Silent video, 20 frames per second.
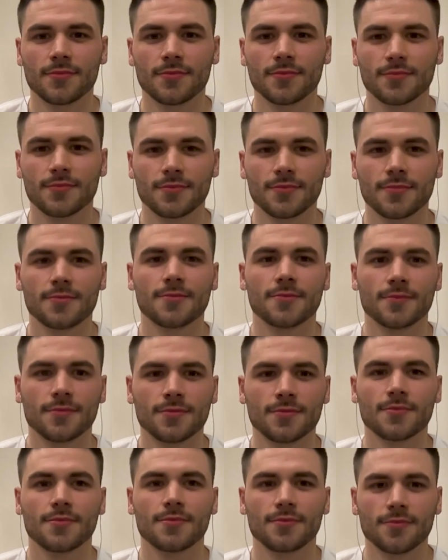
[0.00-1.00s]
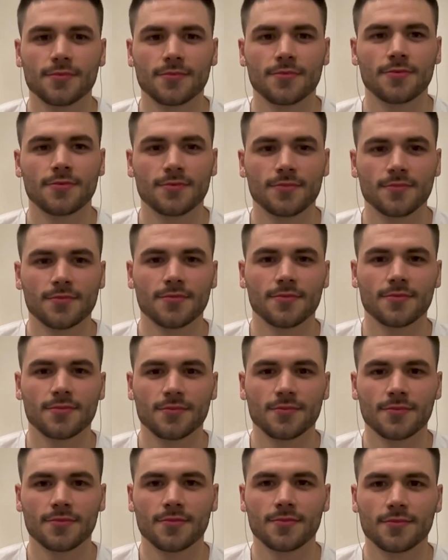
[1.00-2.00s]

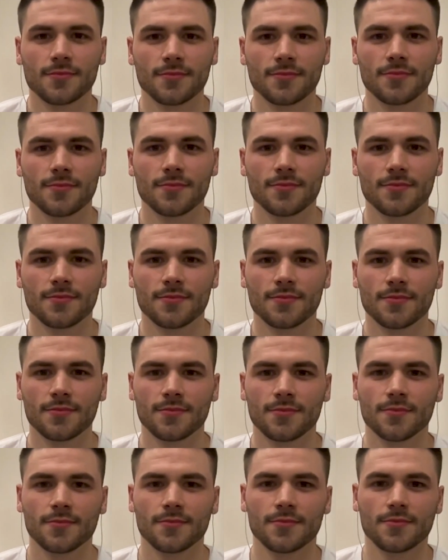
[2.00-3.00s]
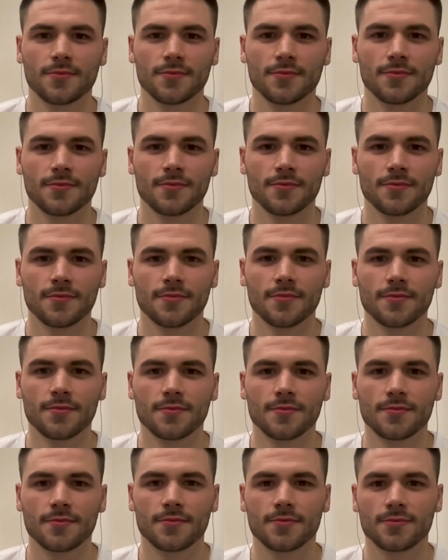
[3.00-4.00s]

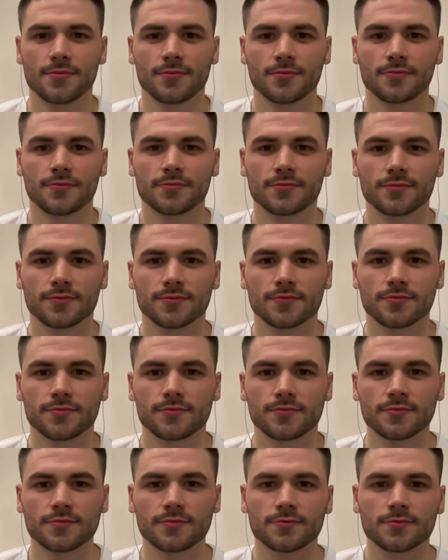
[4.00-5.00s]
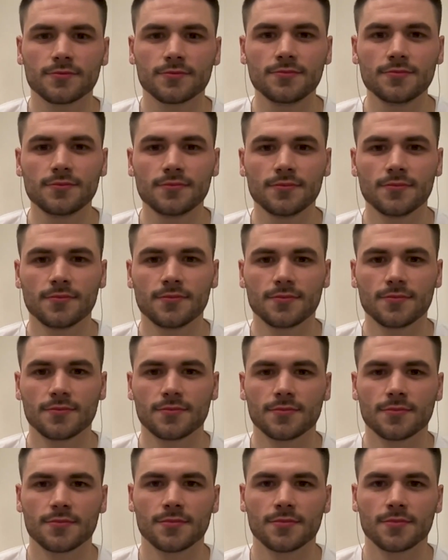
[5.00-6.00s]

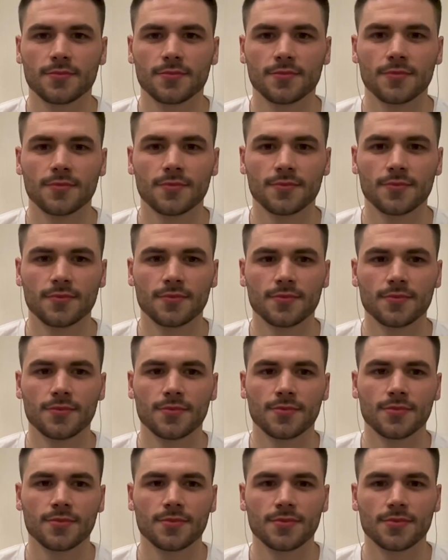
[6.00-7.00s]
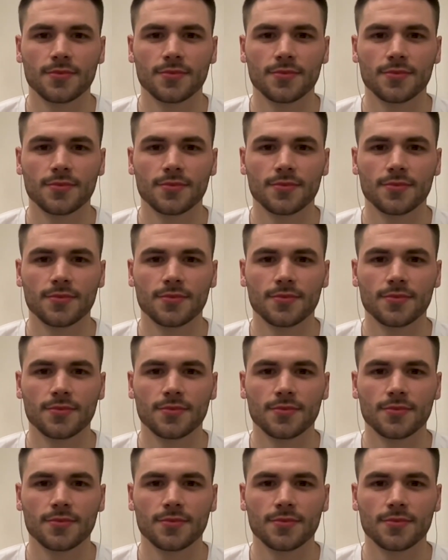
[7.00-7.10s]
(silent)